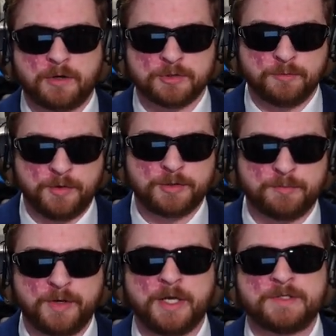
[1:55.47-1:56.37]

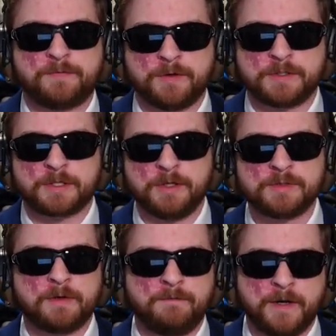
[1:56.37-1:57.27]
contribution page for
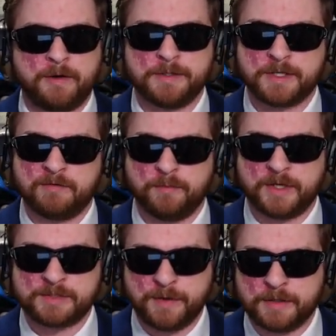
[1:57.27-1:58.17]
disclosing various
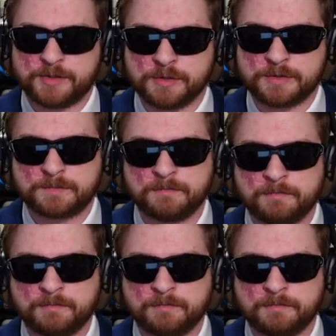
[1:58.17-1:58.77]
government expenditures.